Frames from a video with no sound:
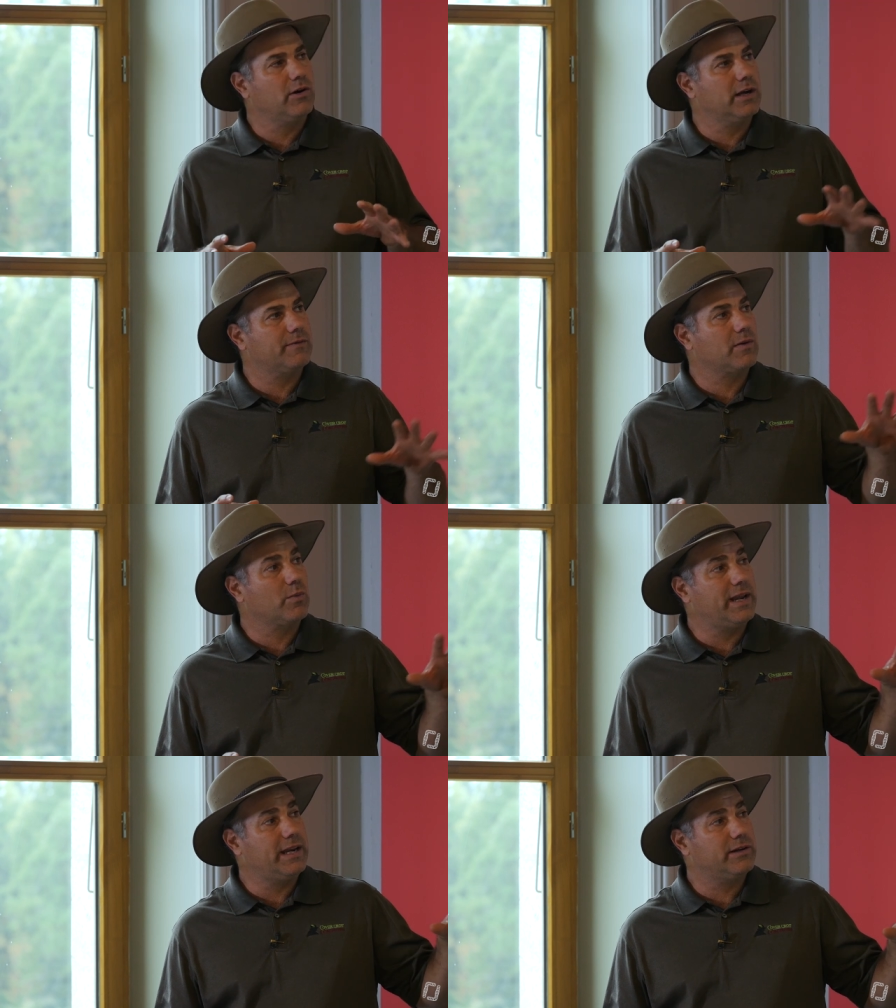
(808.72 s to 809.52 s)
going for
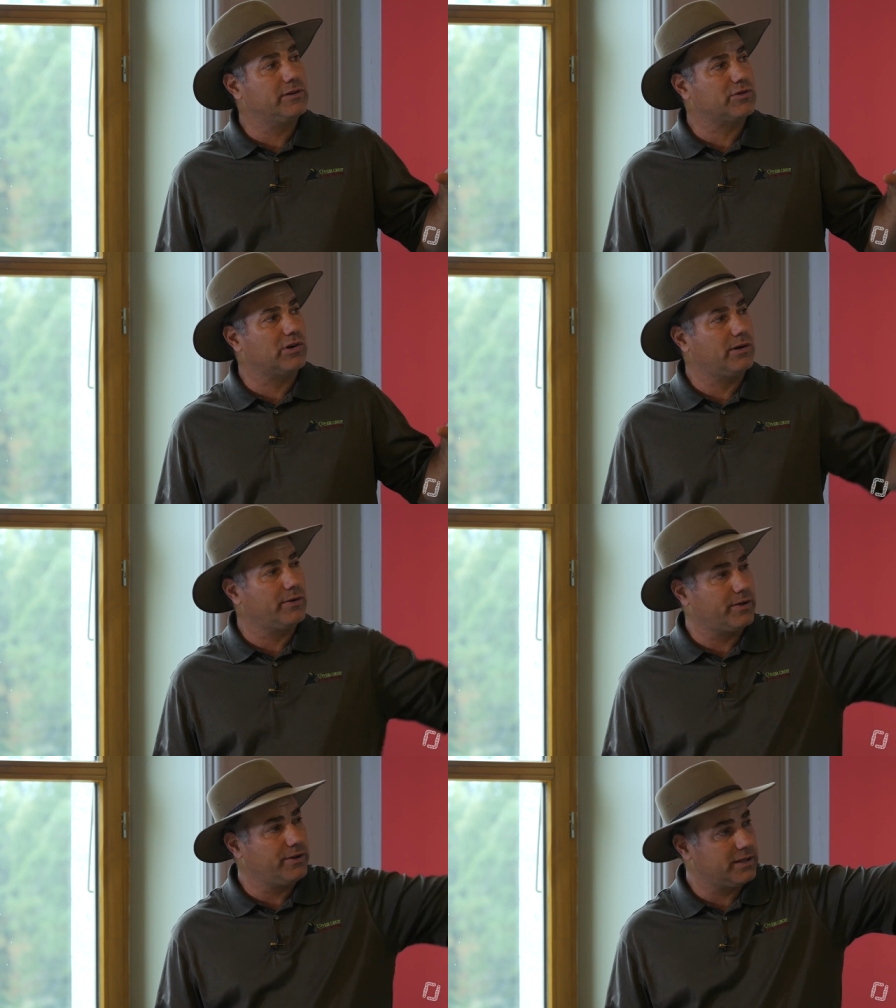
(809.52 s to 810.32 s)
weed control,
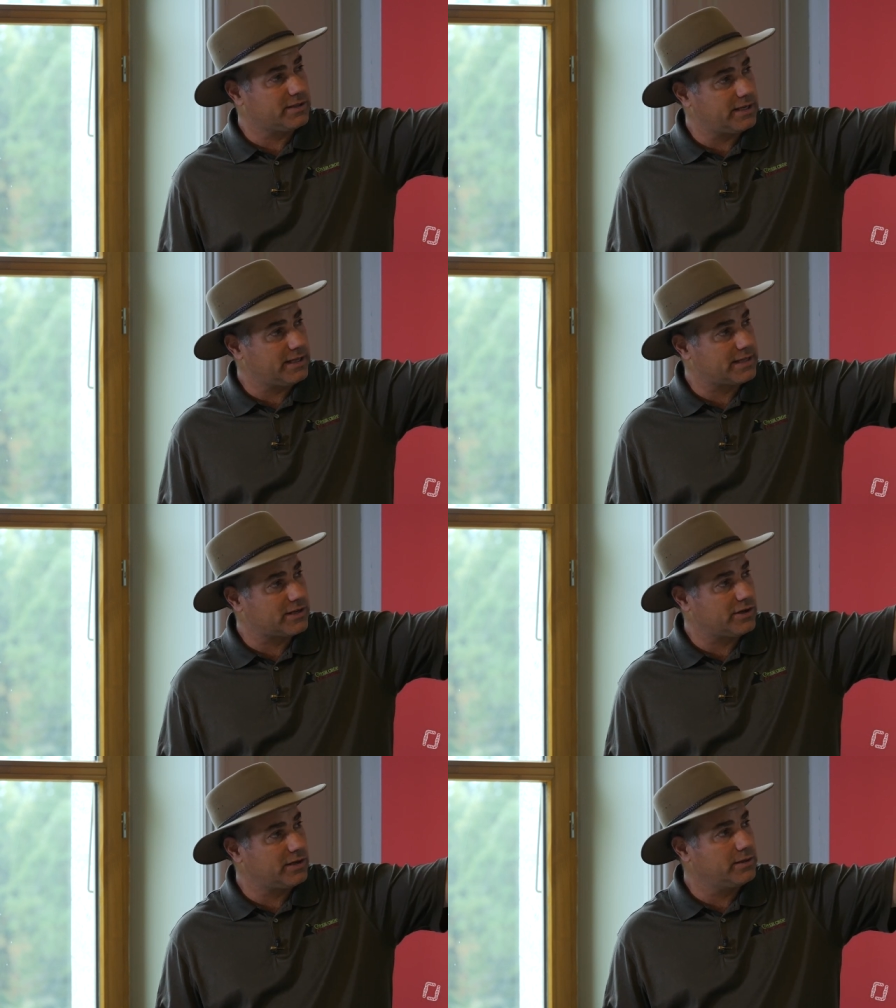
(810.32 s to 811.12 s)
although you can see that's
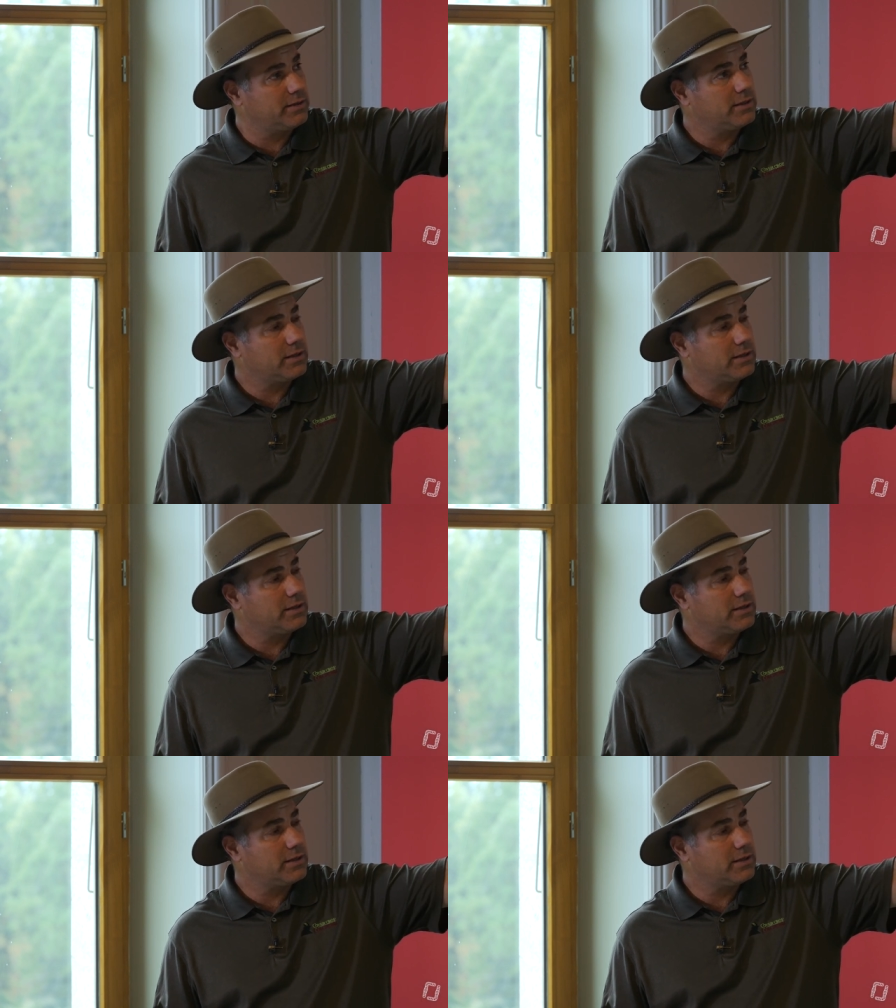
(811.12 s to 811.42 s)
a good